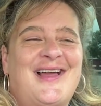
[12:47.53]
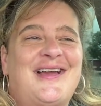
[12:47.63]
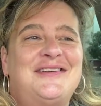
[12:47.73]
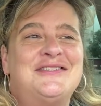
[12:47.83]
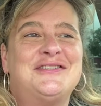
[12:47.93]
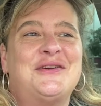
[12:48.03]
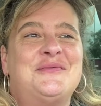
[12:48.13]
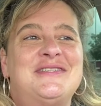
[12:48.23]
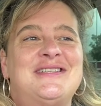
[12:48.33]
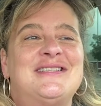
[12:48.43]
I just
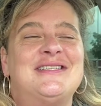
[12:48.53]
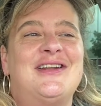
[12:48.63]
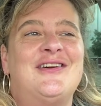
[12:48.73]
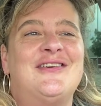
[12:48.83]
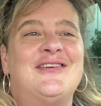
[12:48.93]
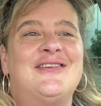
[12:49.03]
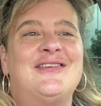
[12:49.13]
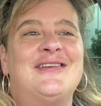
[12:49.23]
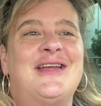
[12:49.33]
hope it doesn't hurt.